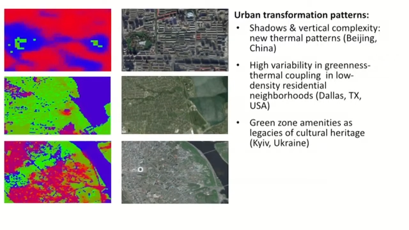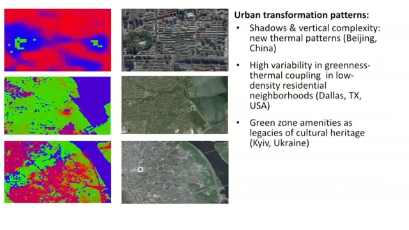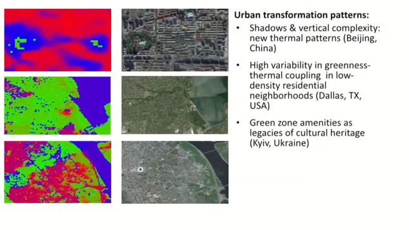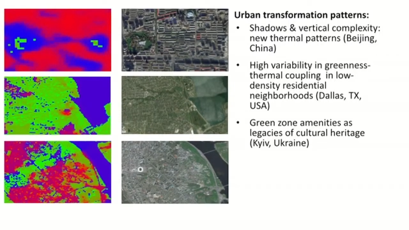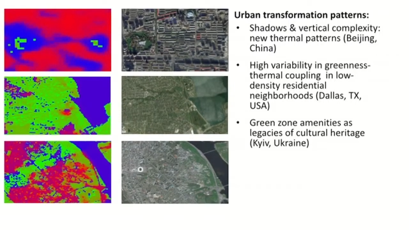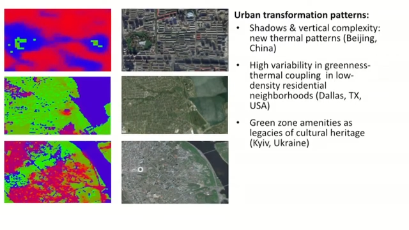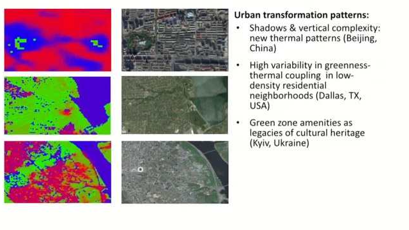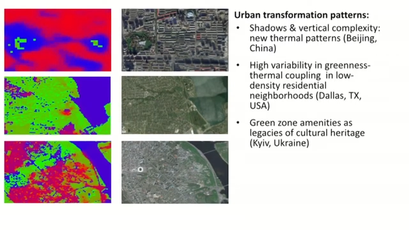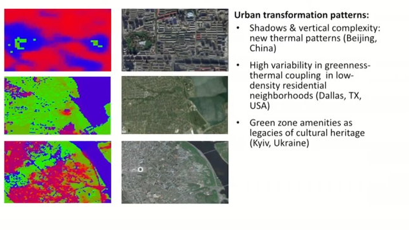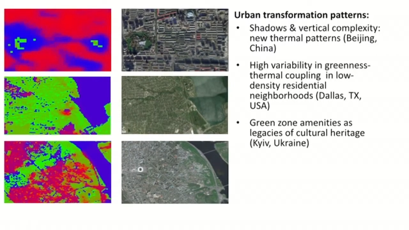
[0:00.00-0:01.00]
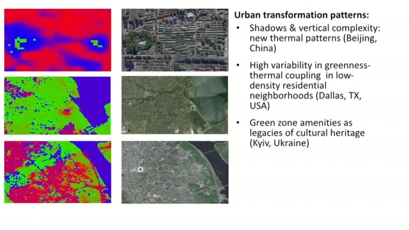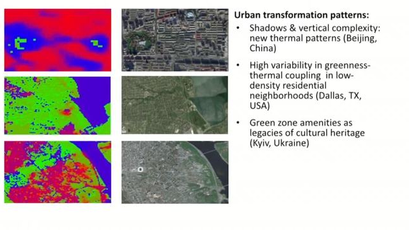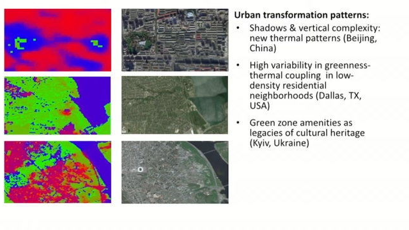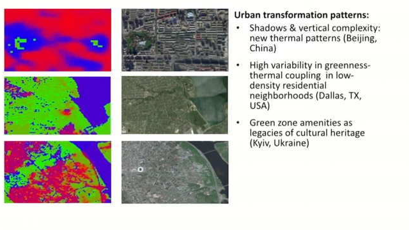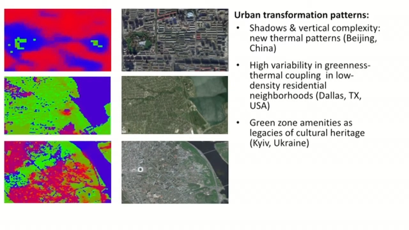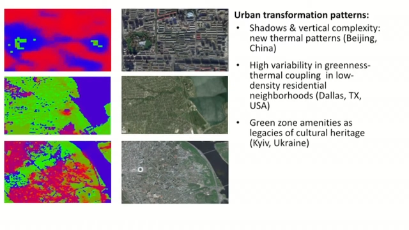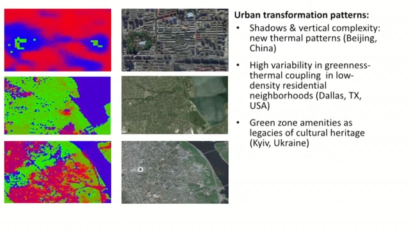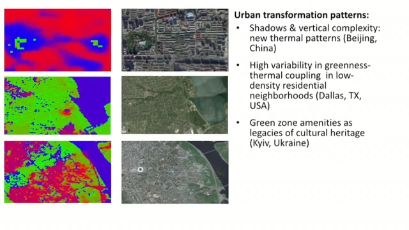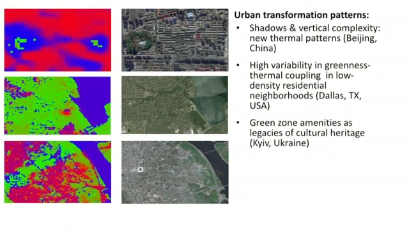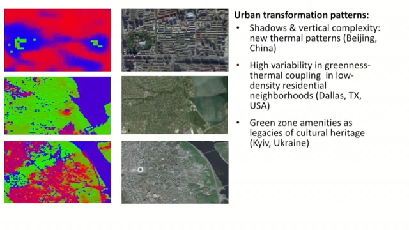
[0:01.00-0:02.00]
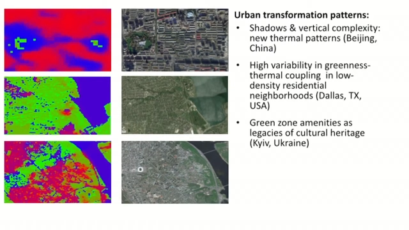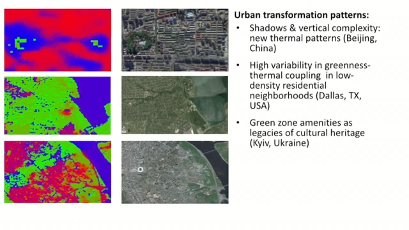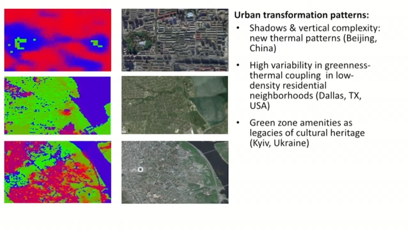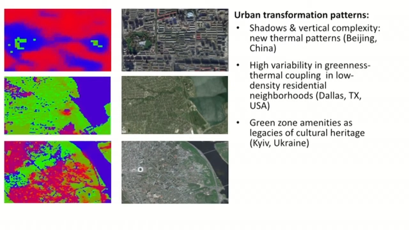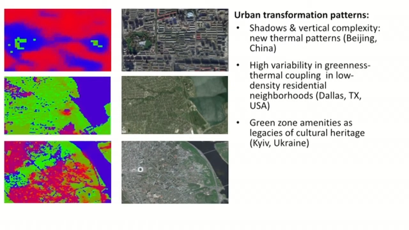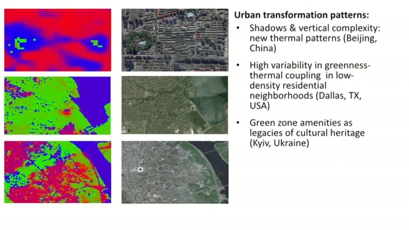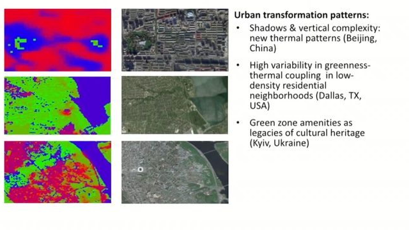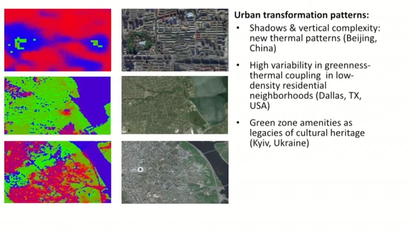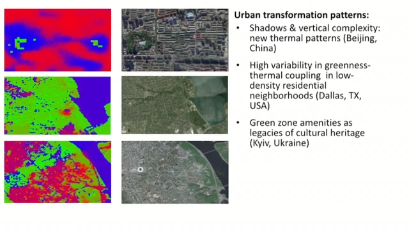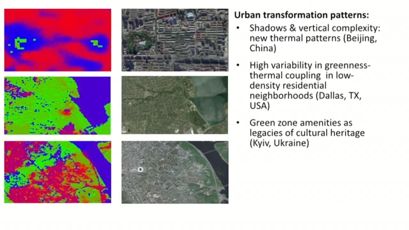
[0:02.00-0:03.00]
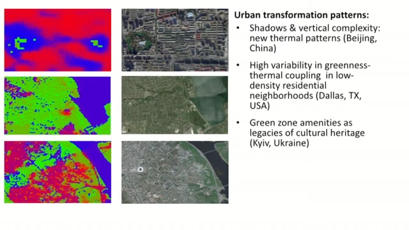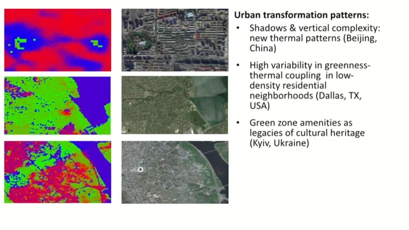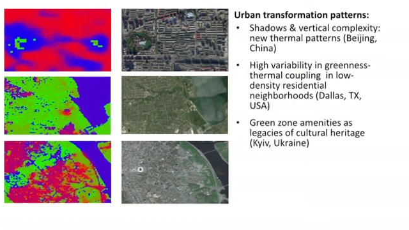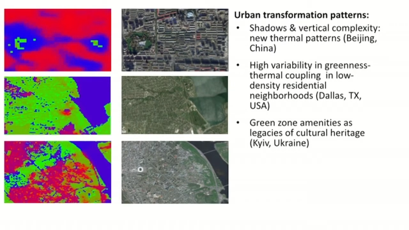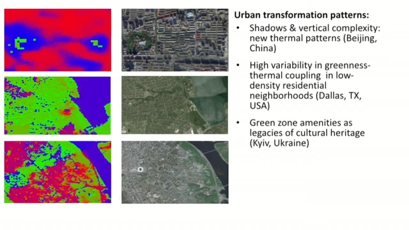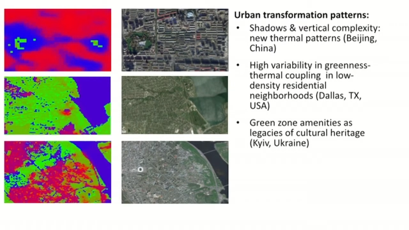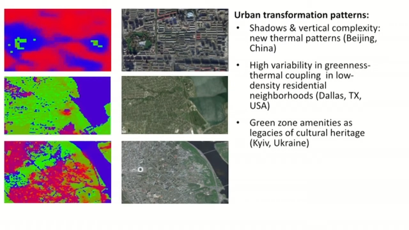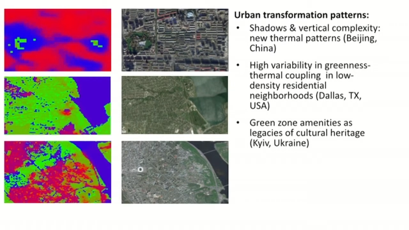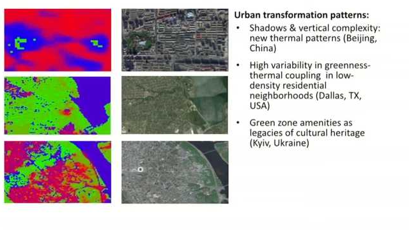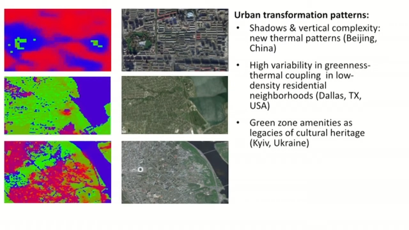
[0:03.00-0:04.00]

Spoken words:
Nobody's mouth can be seen.